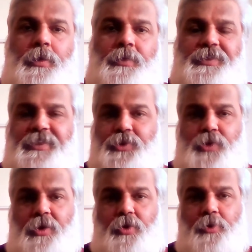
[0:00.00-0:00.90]
This is
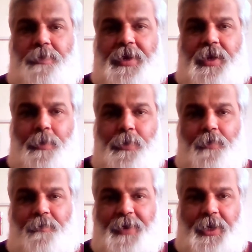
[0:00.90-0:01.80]
not going to be a number
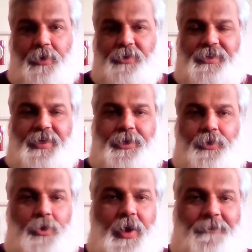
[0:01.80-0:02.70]
of videos that you're
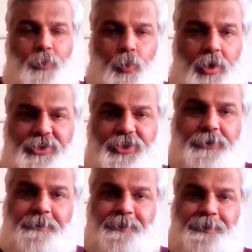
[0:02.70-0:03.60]
going to have to watch,